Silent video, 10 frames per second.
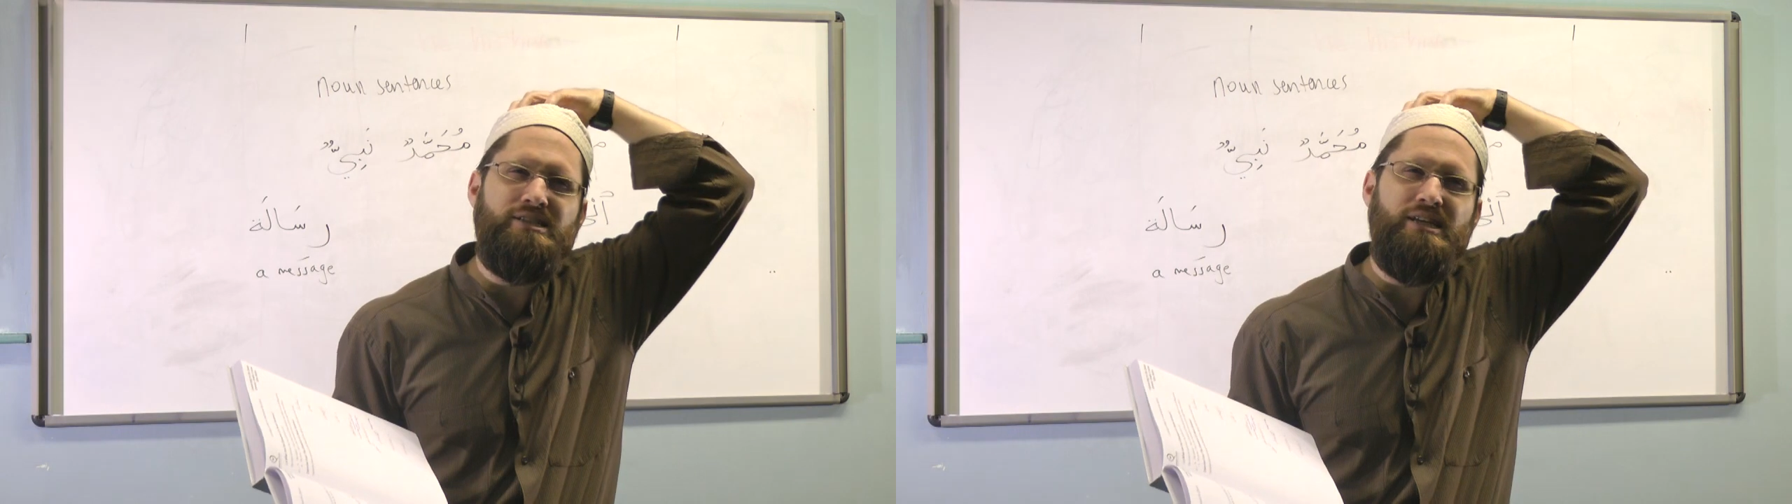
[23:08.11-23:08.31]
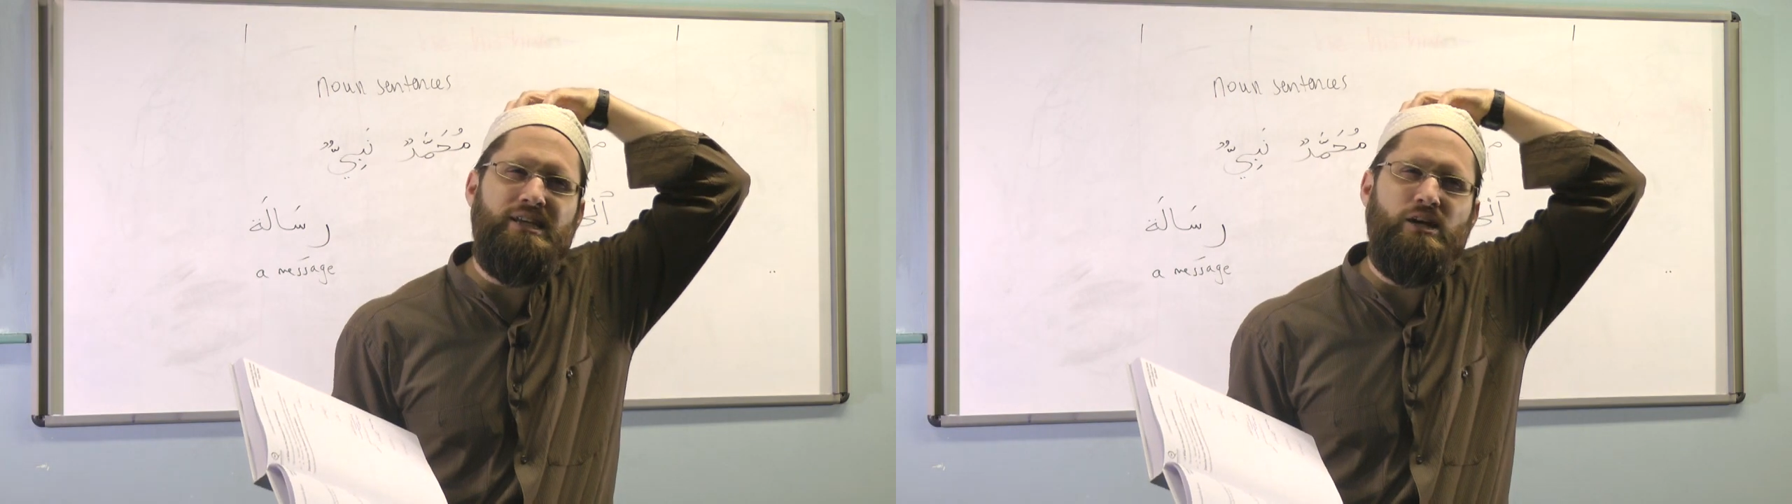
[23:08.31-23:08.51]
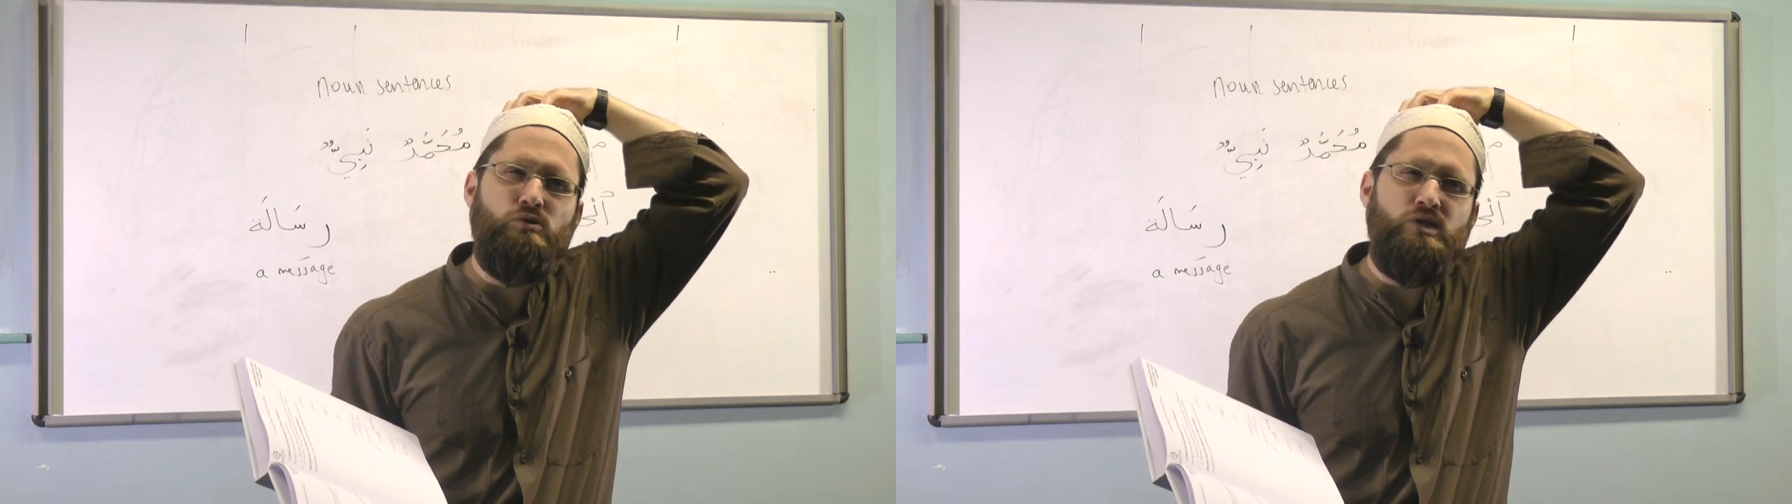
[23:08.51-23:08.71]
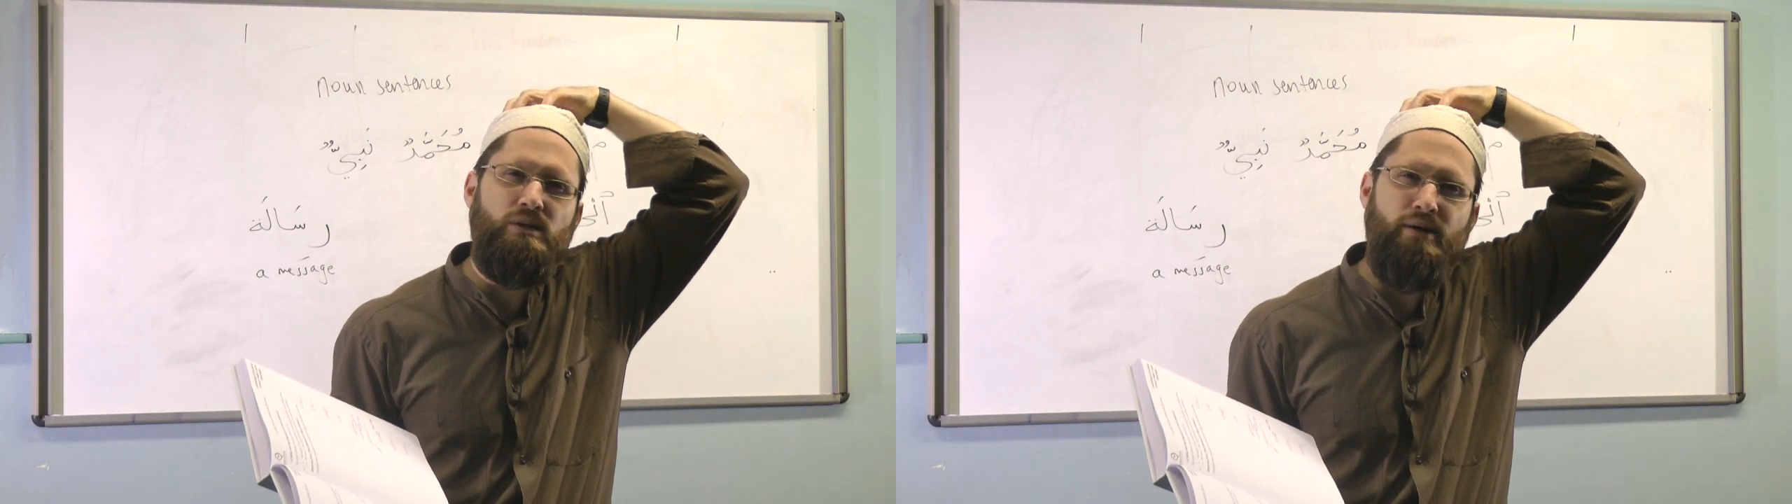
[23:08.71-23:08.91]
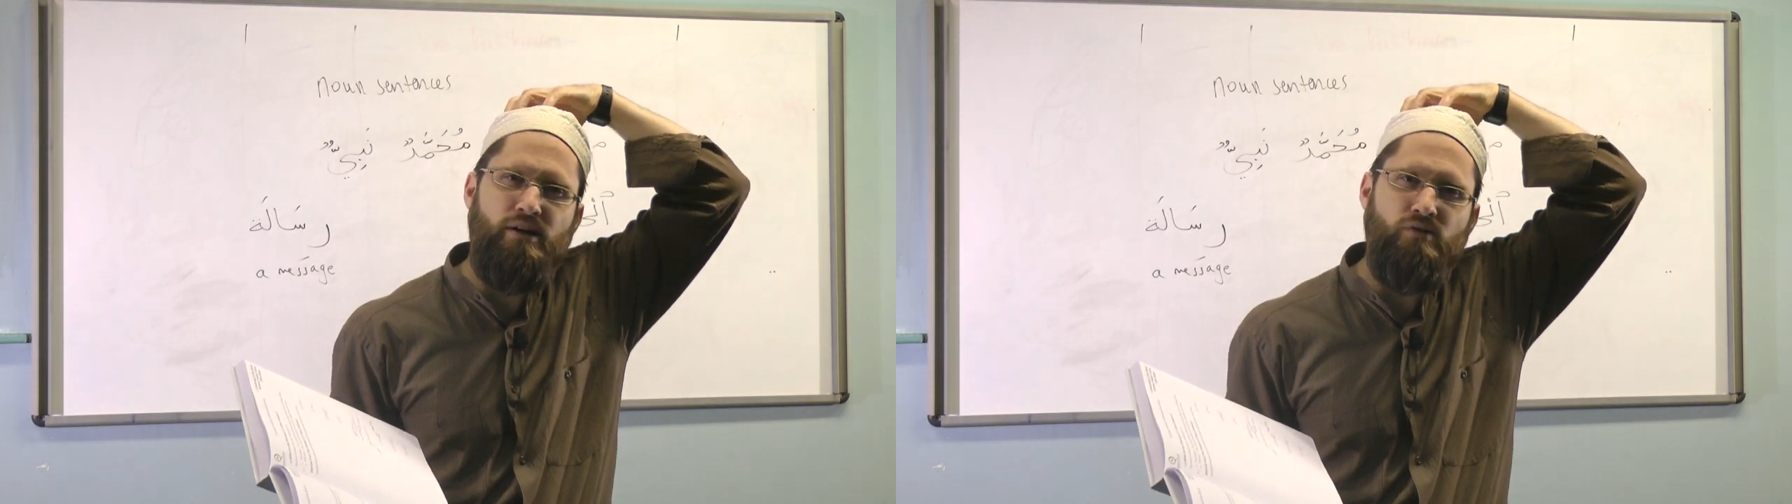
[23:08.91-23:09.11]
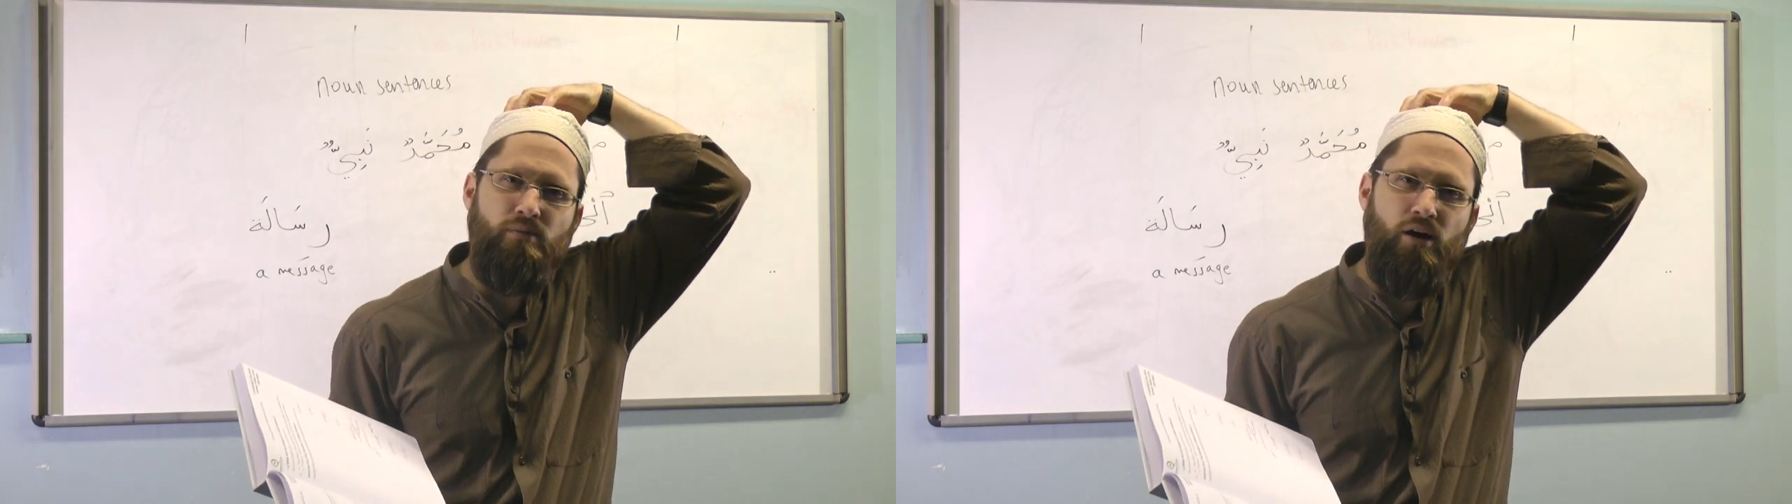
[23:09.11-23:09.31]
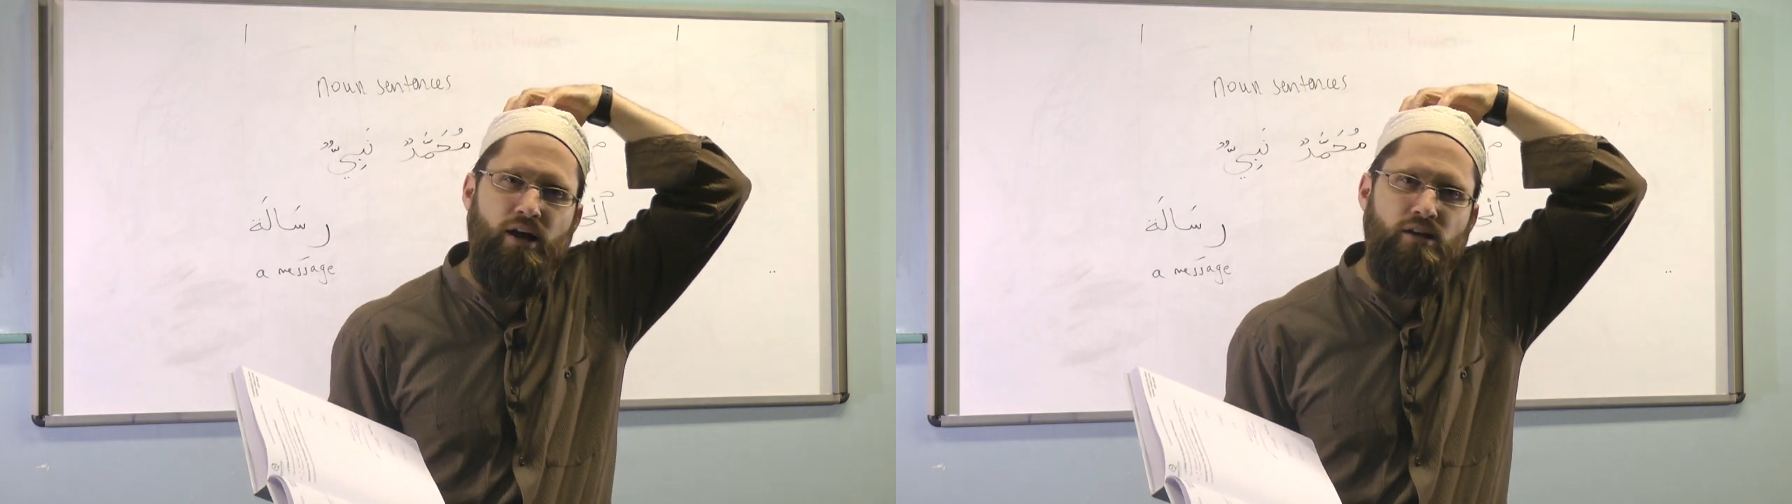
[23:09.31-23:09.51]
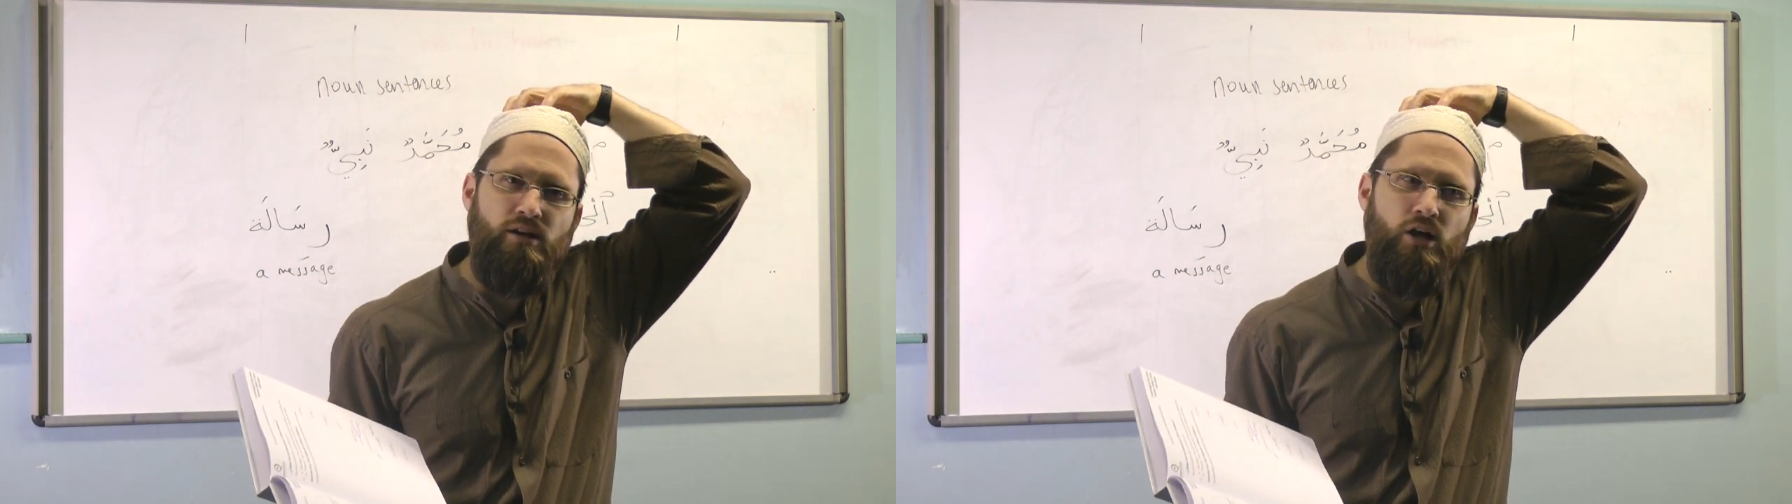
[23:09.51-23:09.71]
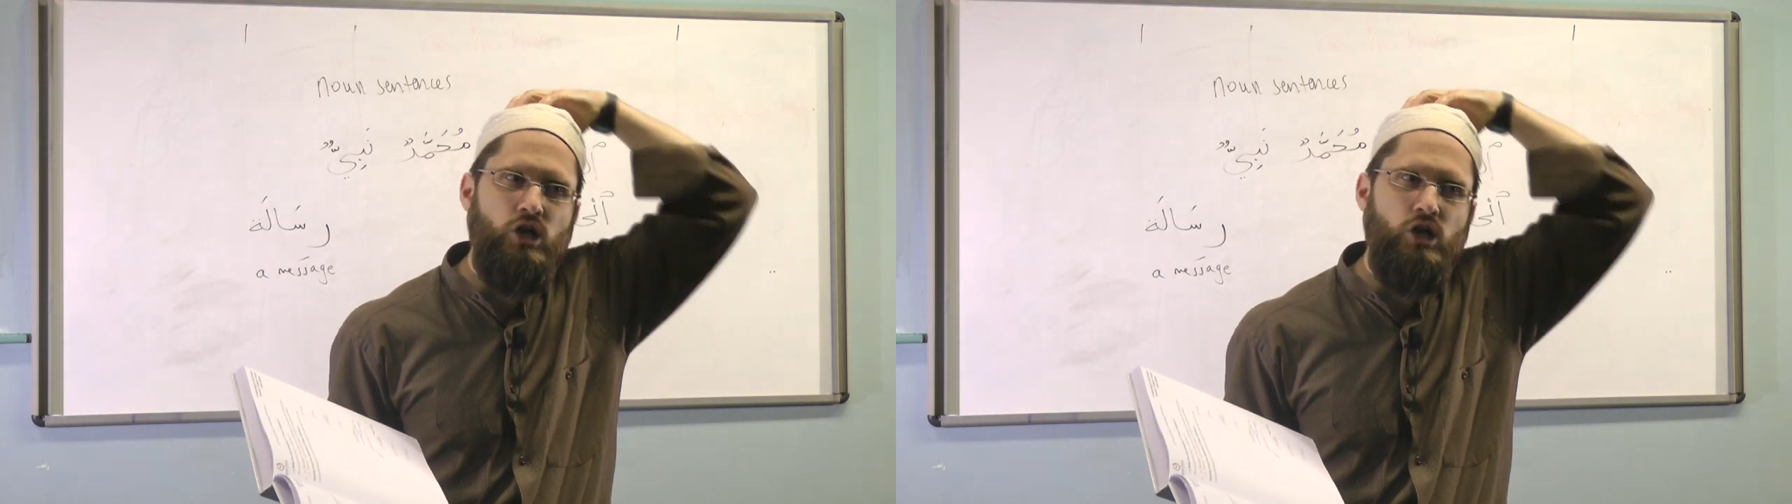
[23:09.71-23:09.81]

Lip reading: it niggles in the back of your mind,